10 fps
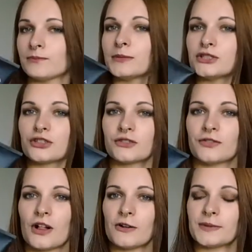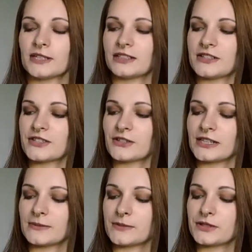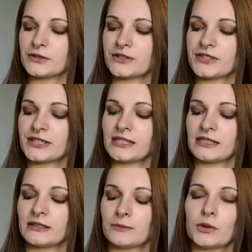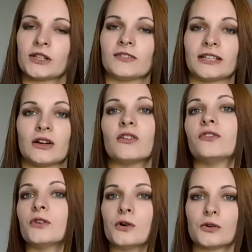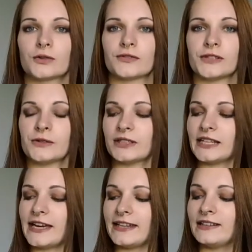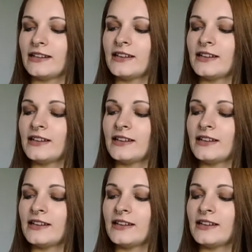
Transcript: Be sure to follow me on Instagram so you can see more of like a full review on that.